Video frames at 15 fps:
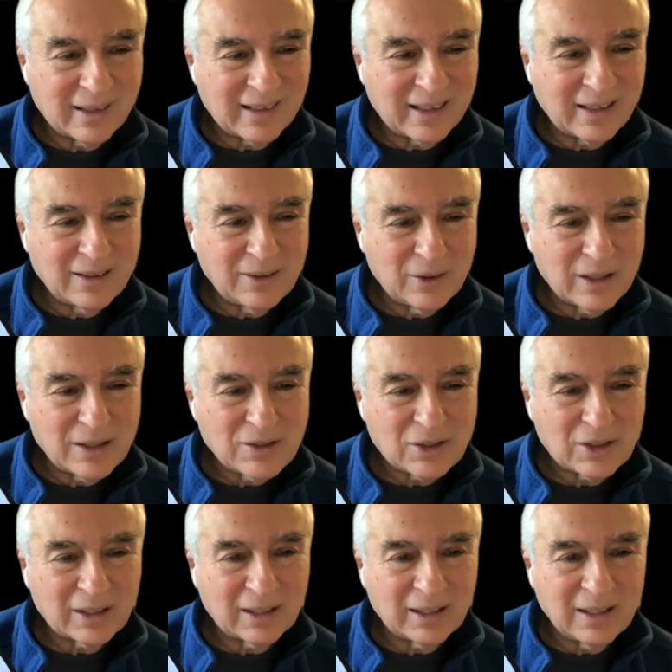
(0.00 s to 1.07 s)
I know I
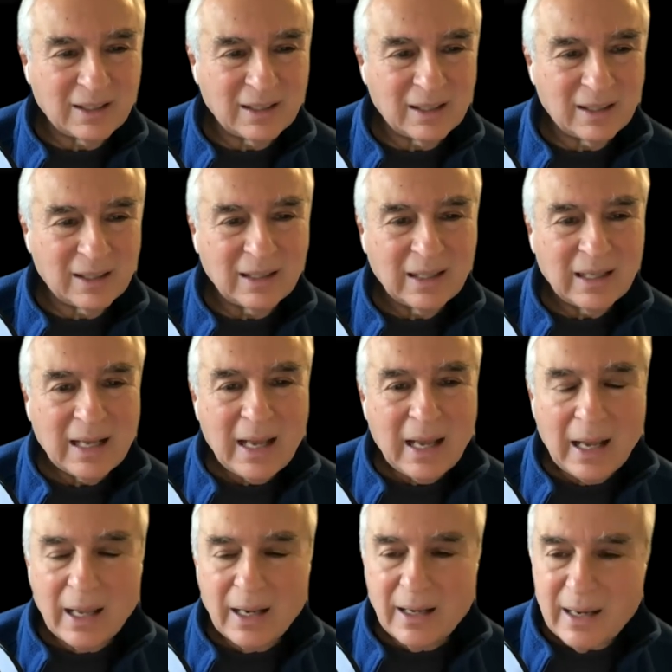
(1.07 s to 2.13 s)
certainly did.
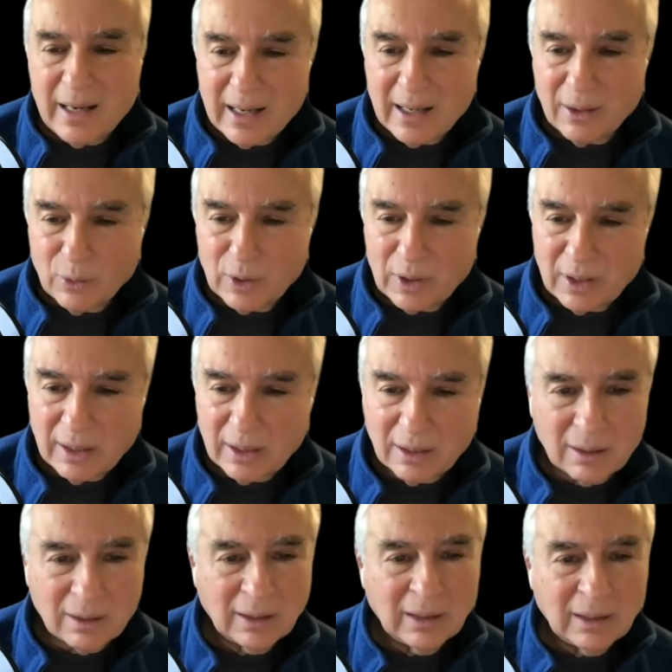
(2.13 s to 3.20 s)
And now we're
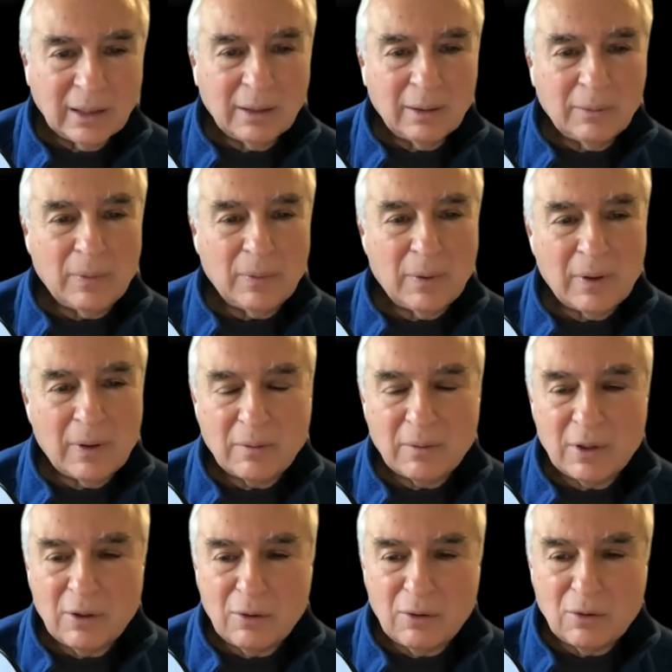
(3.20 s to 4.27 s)
here
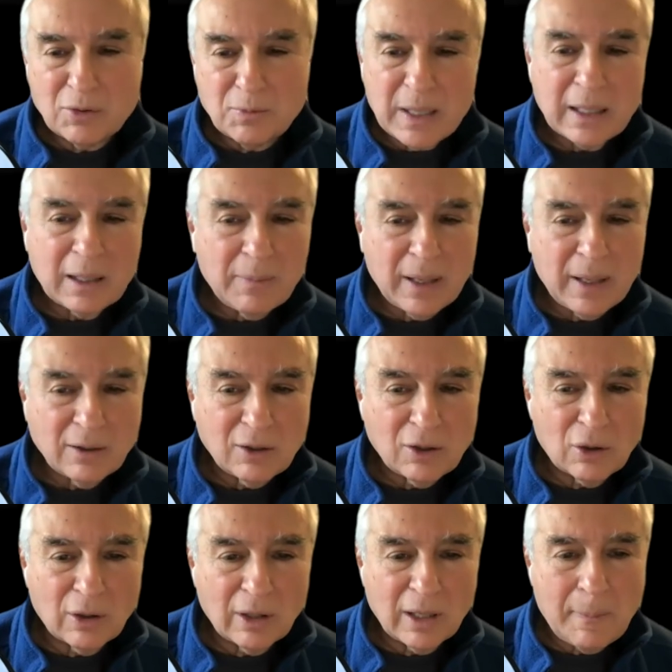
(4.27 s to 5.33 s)
to speak about
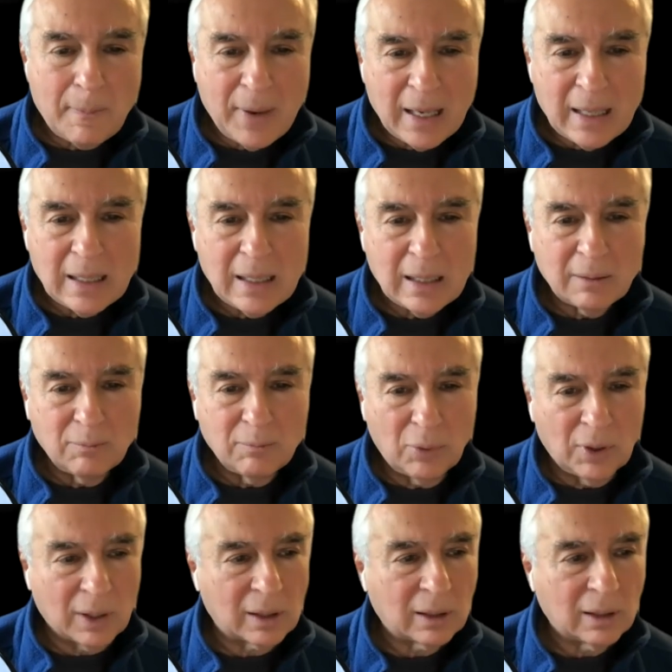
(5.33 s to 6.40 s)
your impending
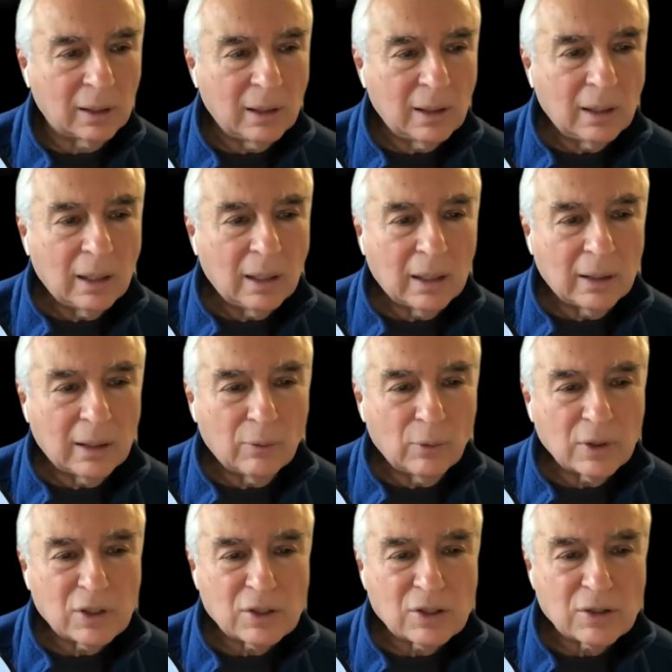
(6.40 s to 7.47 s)
book,
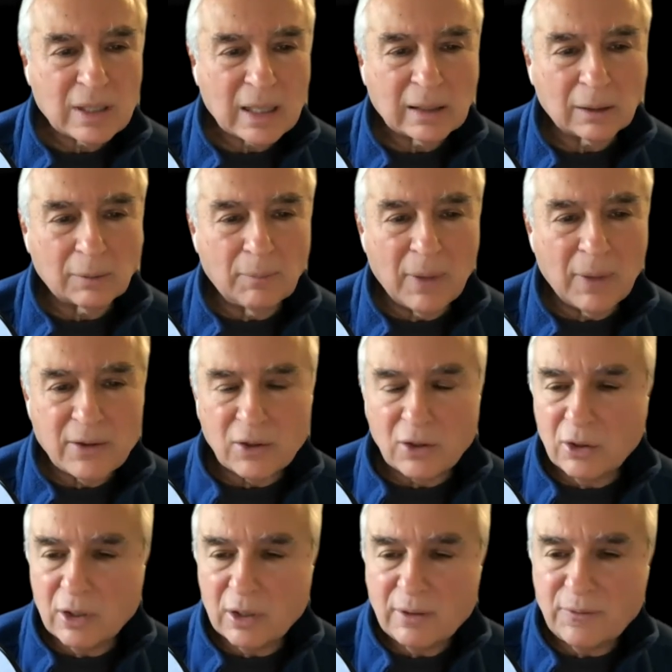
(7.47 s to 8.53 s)
which is titled
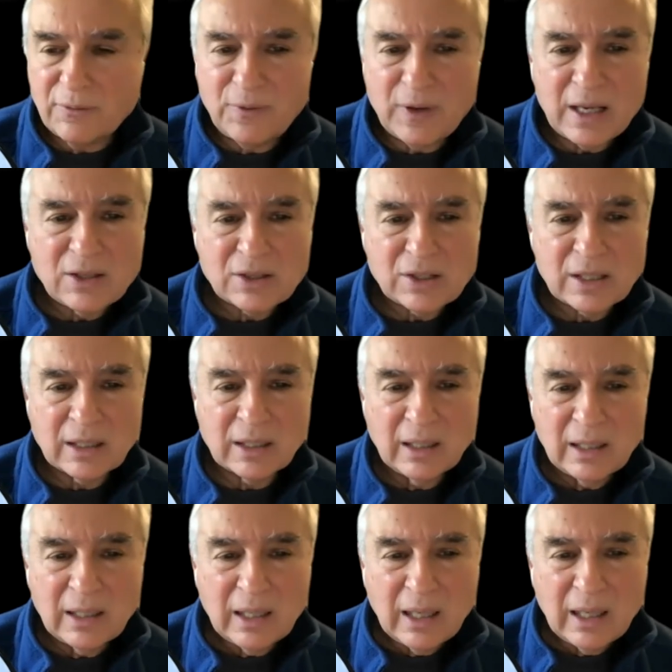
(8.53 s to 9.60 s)
Motherhood: Facing
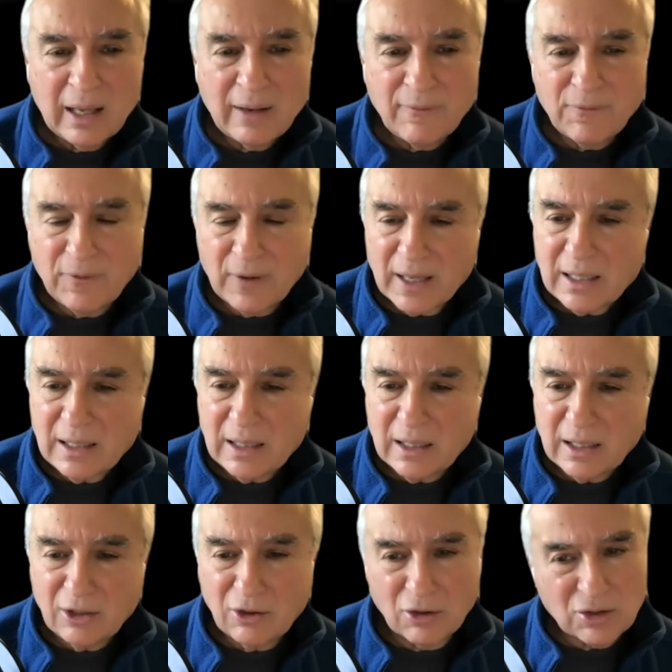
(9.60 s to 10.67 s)
and
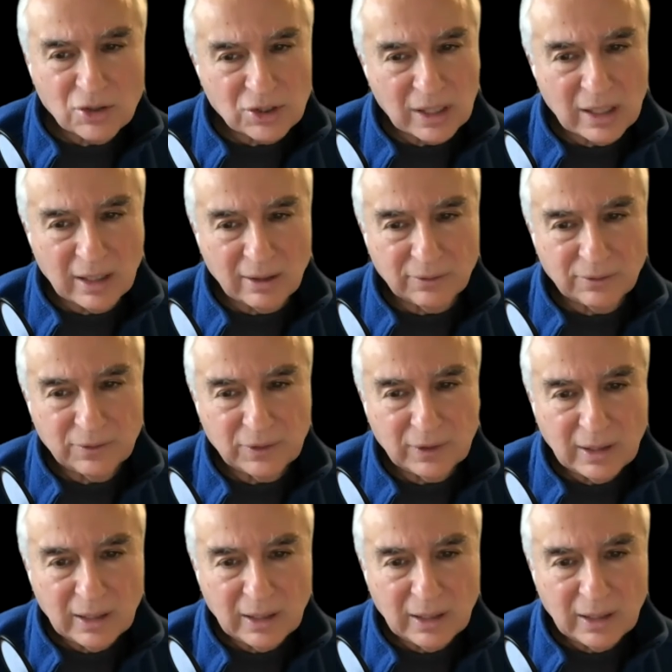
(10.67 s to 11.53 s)
Finding Yourself.